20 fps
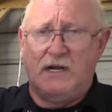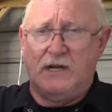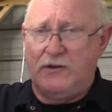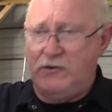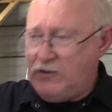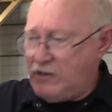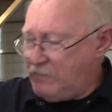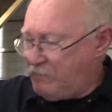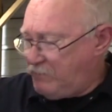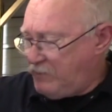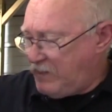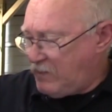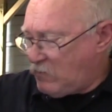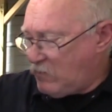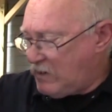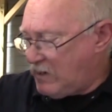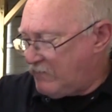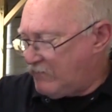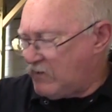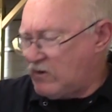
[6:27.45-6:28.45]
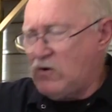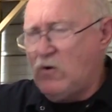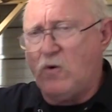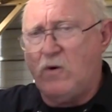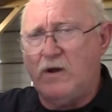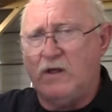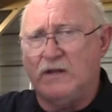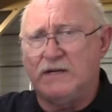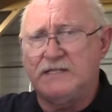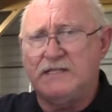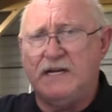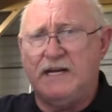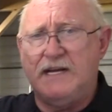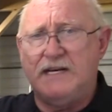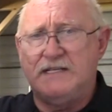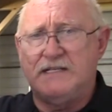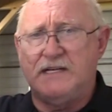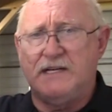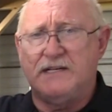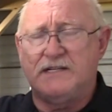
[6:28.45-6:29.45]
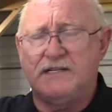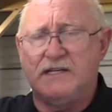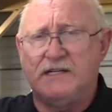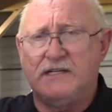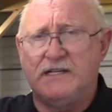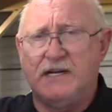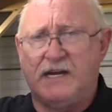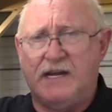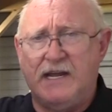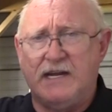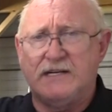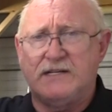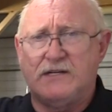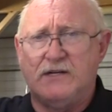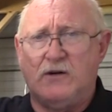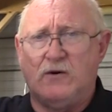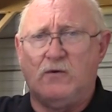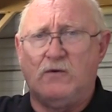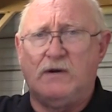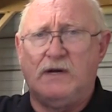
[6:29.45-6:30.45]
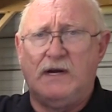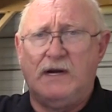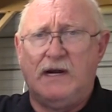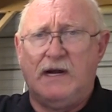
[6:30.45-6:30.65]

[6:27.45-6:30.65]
You can pick whatever coil is easiest to get to,